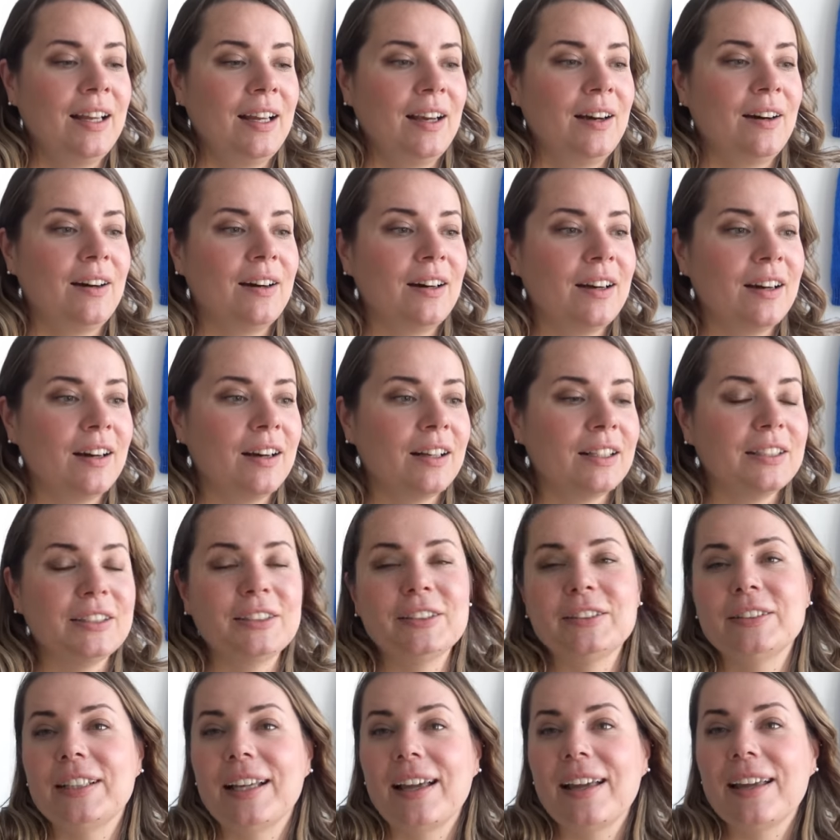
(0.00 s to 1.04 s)
hard
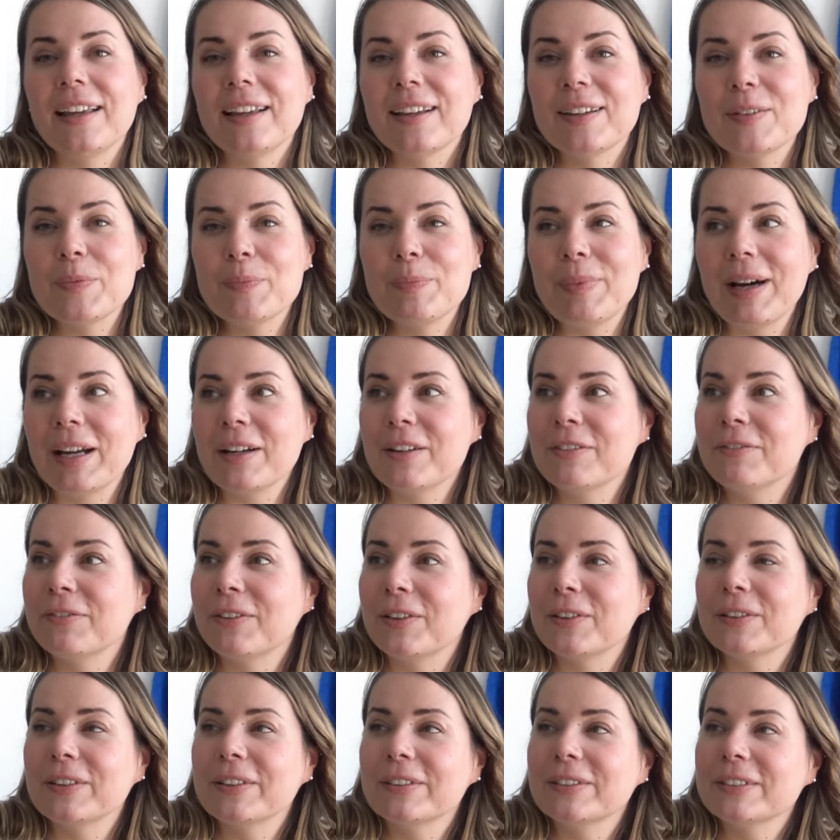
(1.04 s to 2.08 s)
to take bad
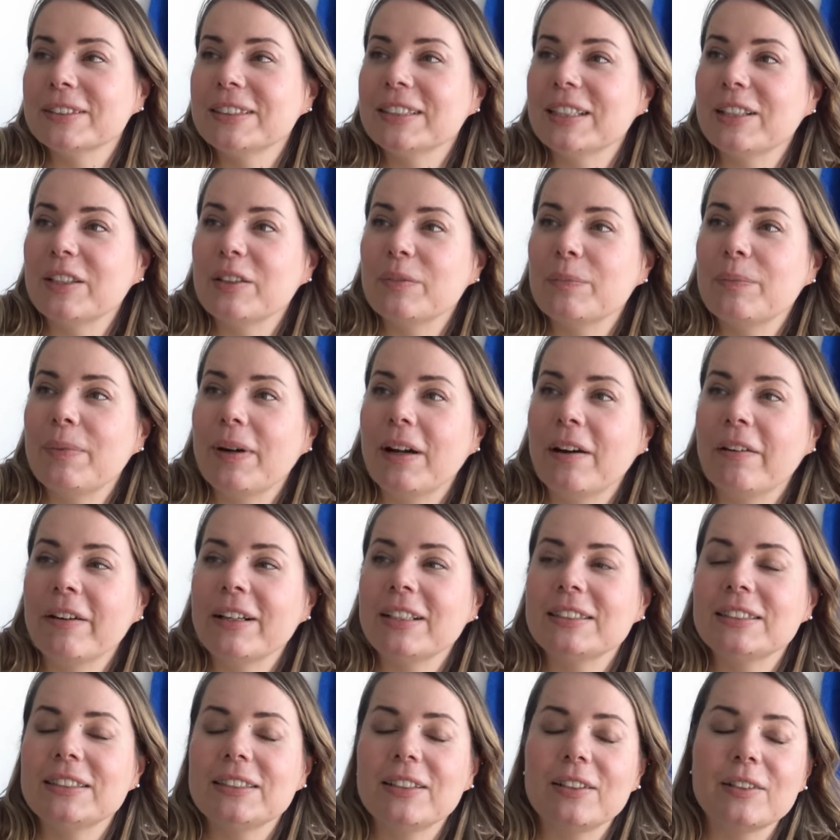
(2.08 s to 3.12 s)
photos in
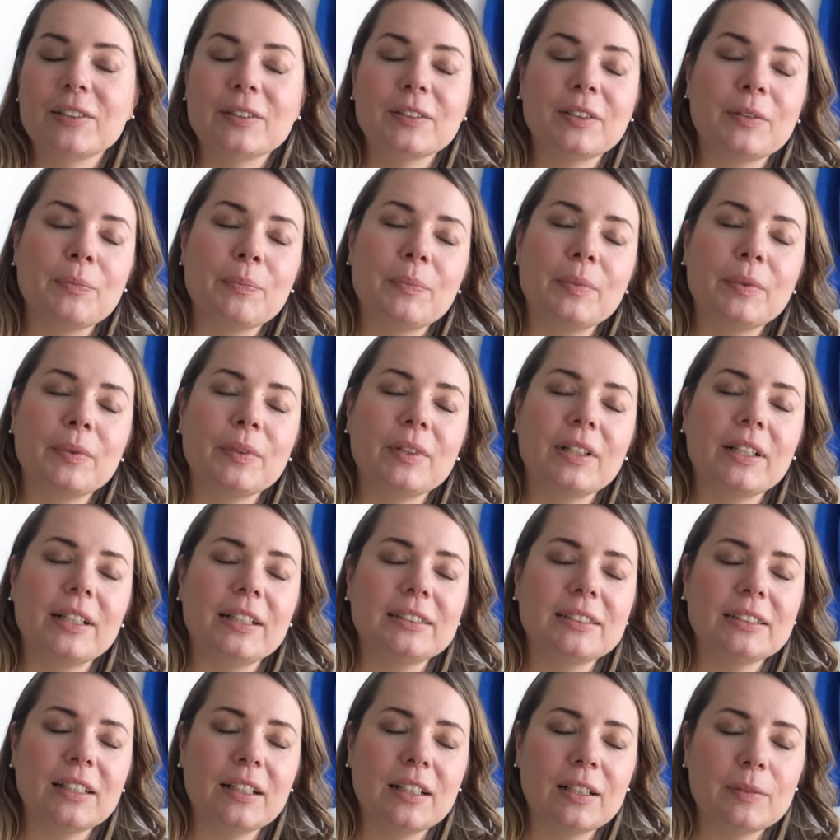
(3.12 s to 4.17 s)
Paris, so the book
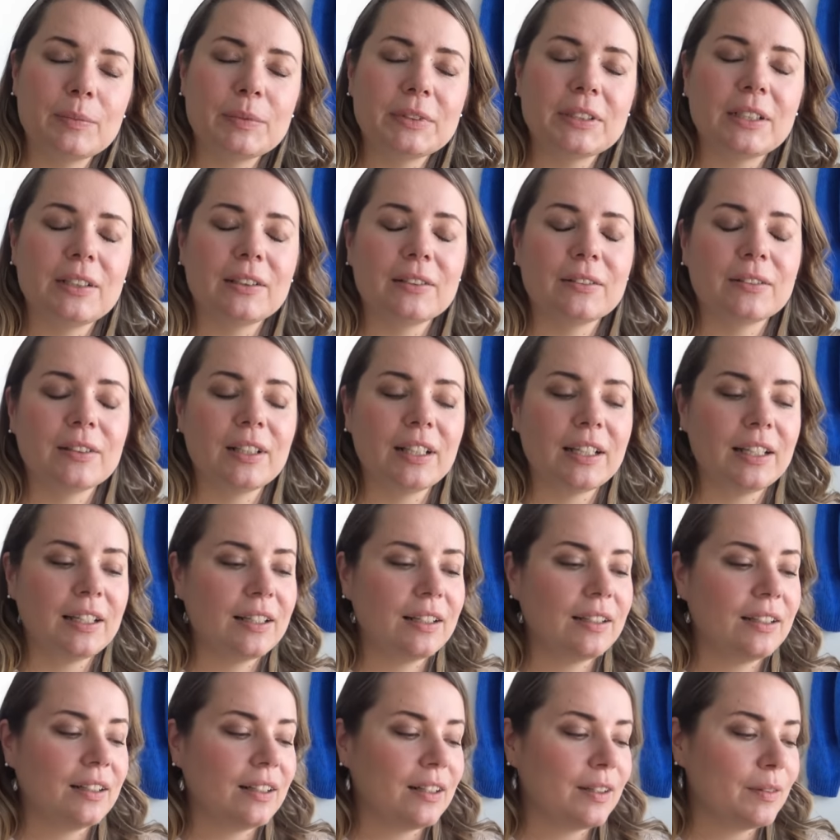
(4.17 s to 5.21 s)
is absolutely,
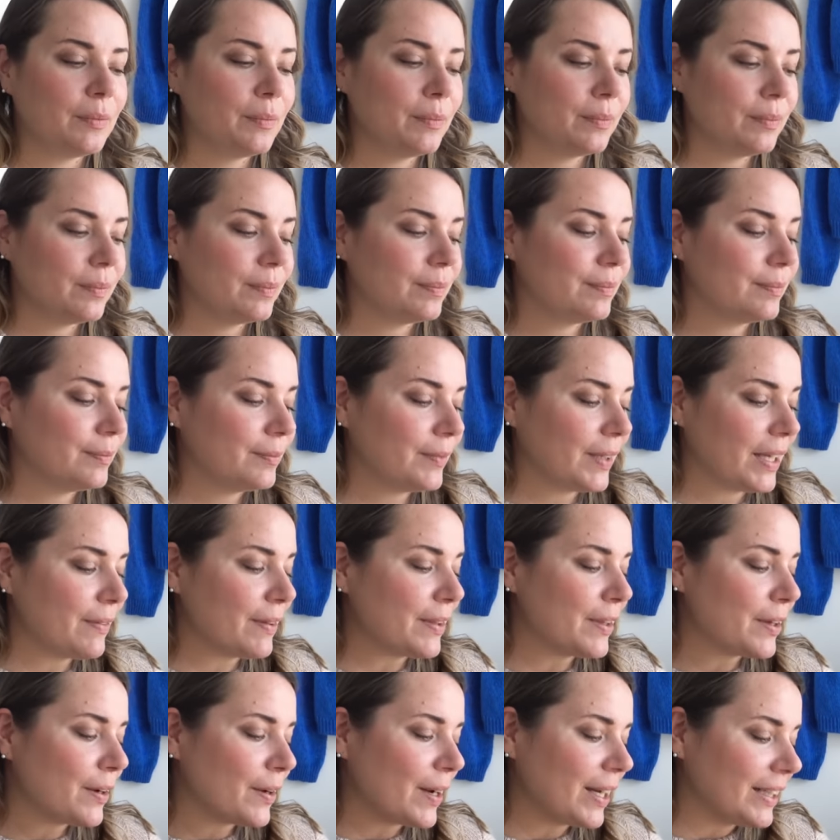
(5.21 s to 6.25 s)

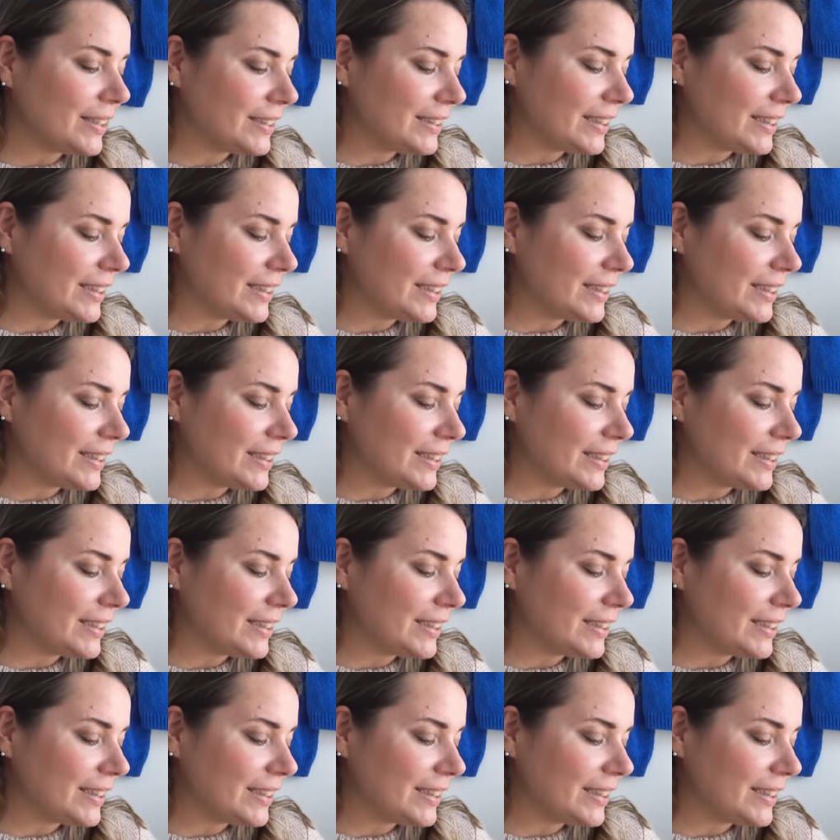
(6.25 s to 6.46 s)
even though I